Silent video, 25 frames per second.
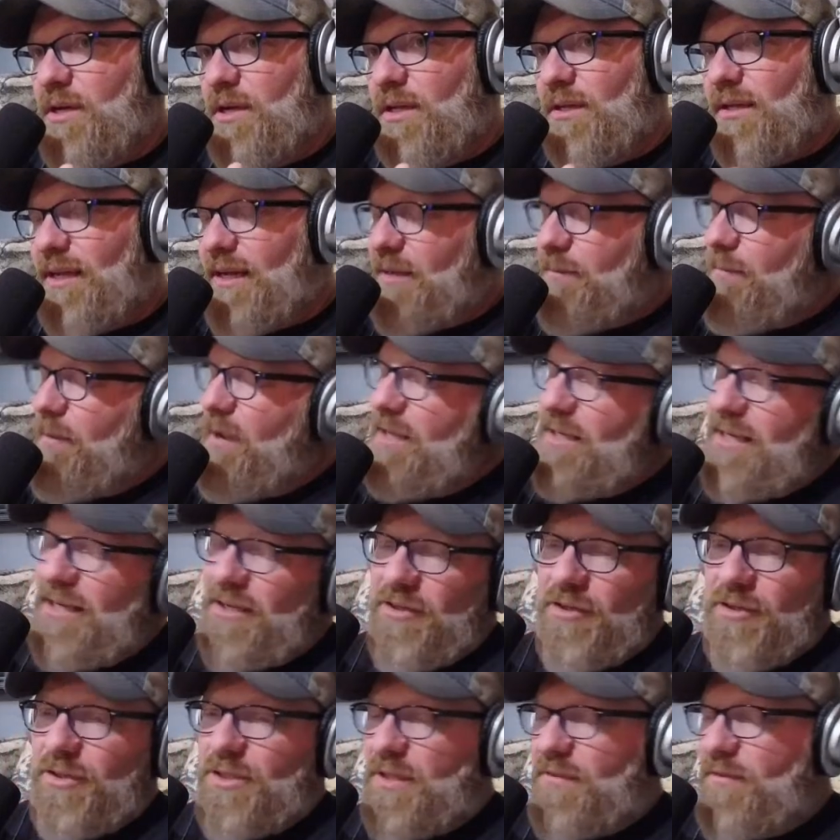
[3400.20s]
Like, man, I
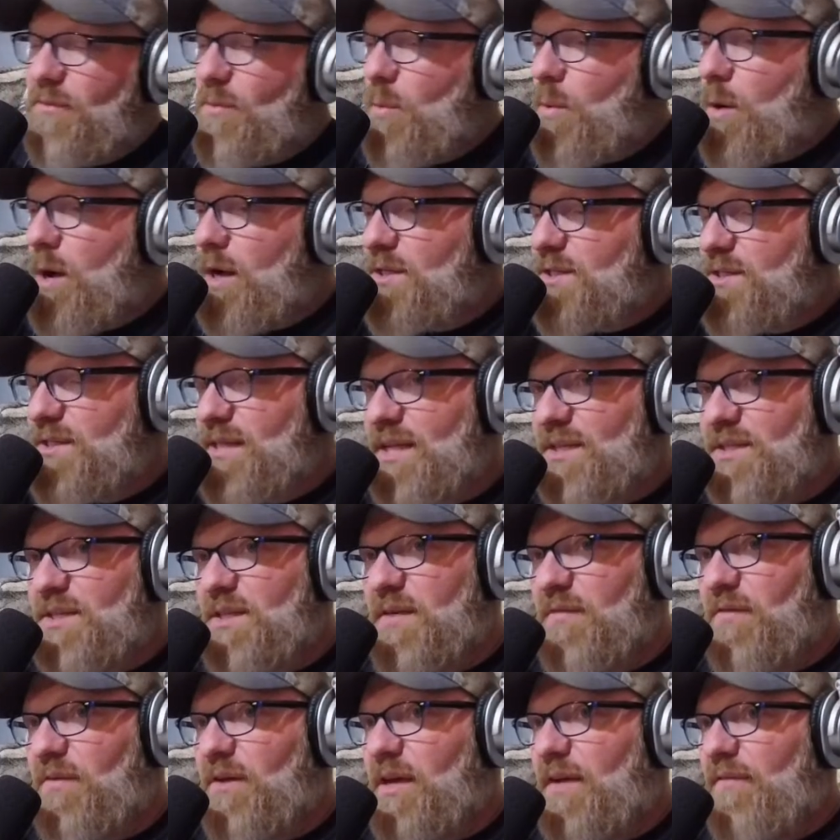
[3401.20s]
couldn't even watch that
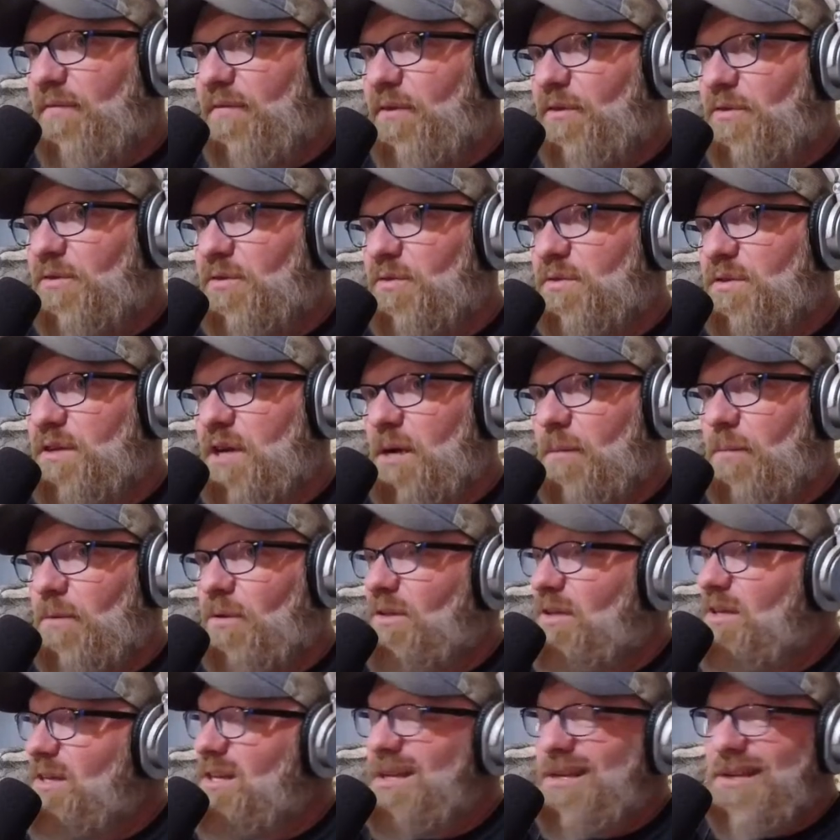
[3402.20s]
TV. I'd feel too terrible.
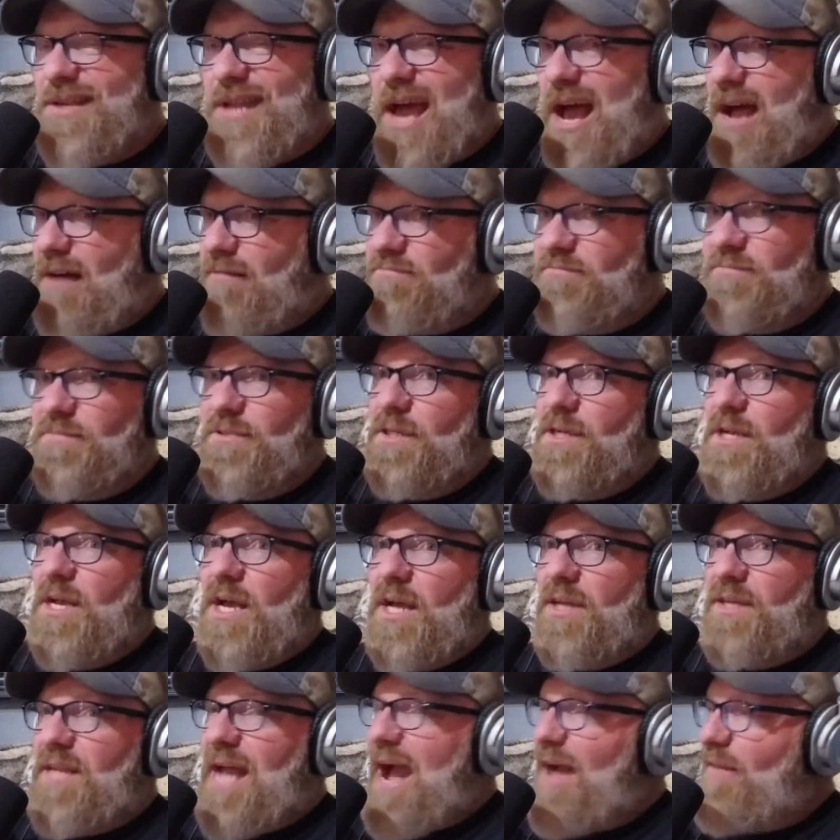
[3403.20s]
No,
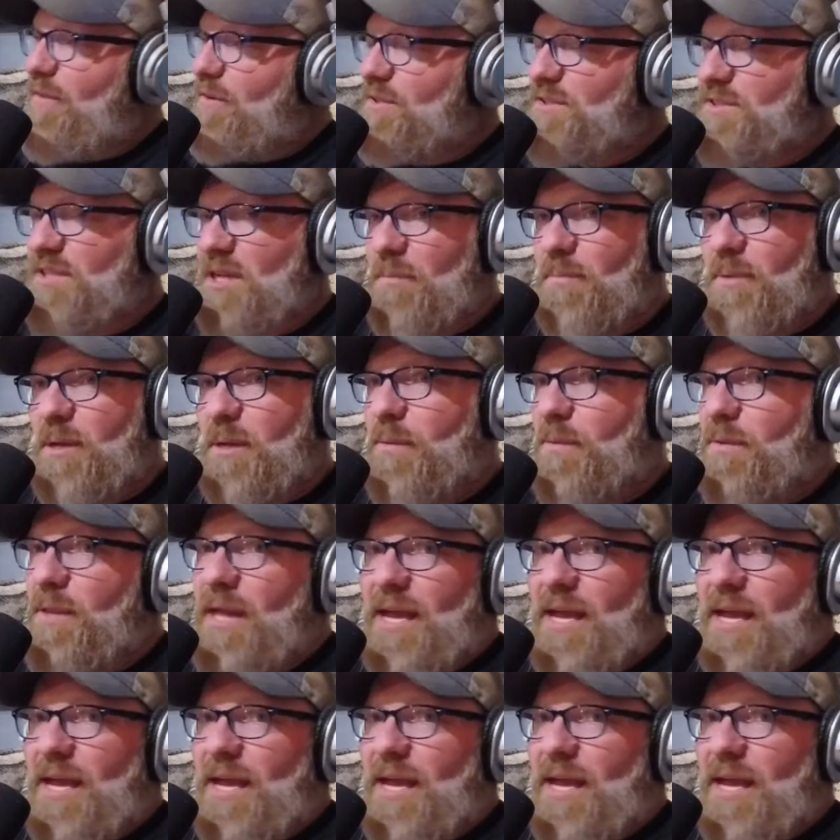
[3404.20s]
there's some people